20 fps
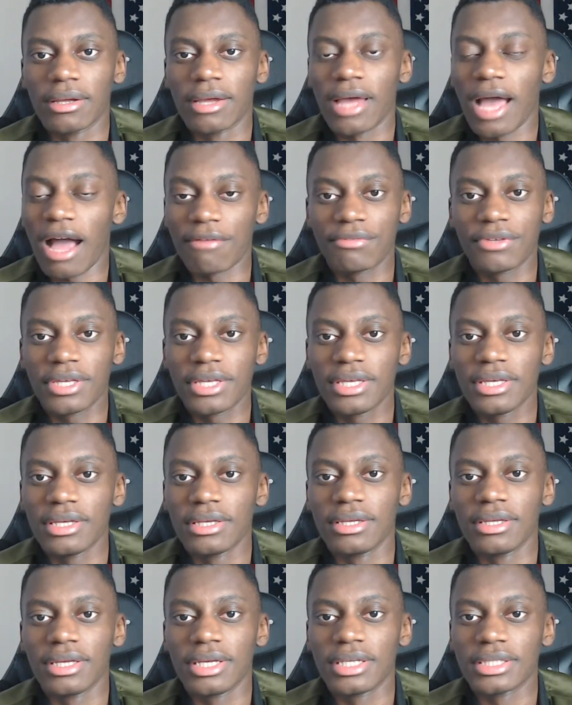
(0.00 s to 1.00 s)
Javi
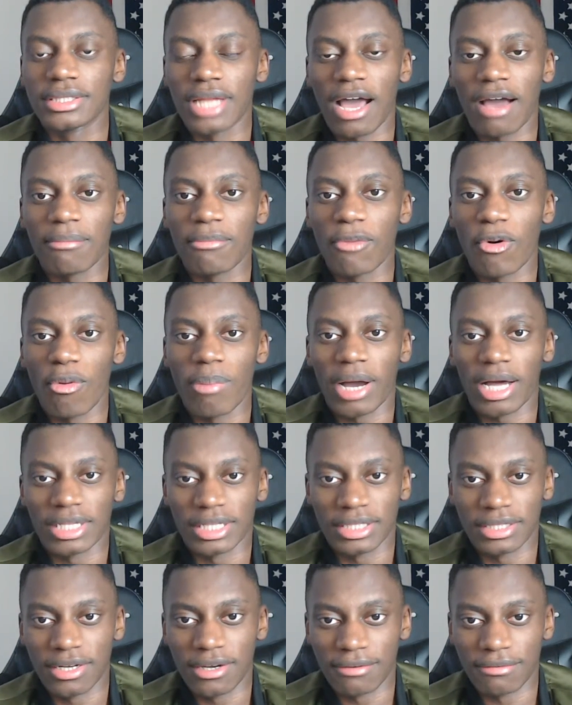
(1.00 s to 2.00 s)
is not mobile
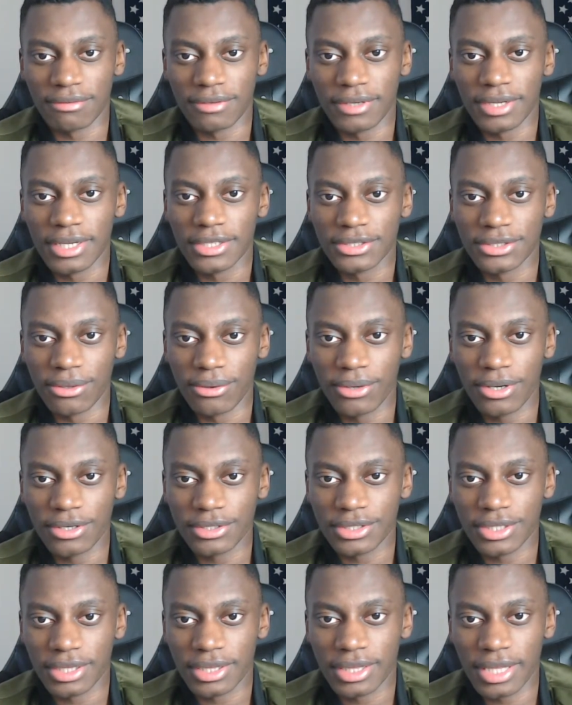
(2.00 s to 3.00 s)
enough. So
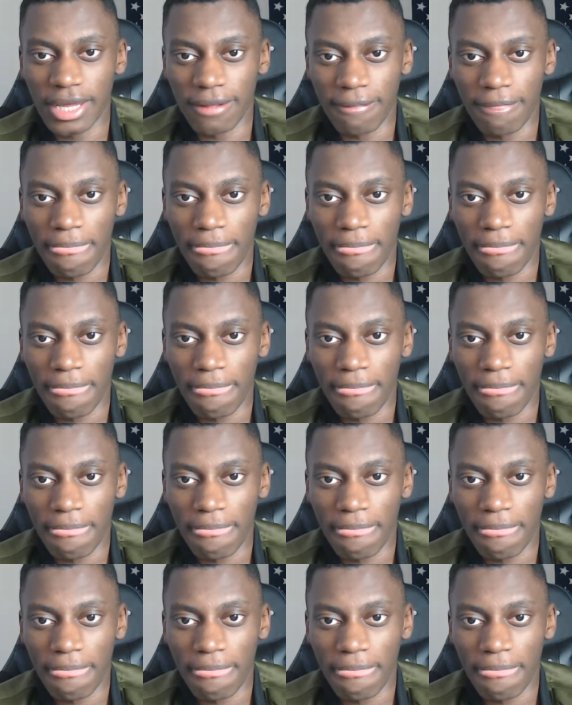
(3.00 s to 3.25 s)
here's the thing.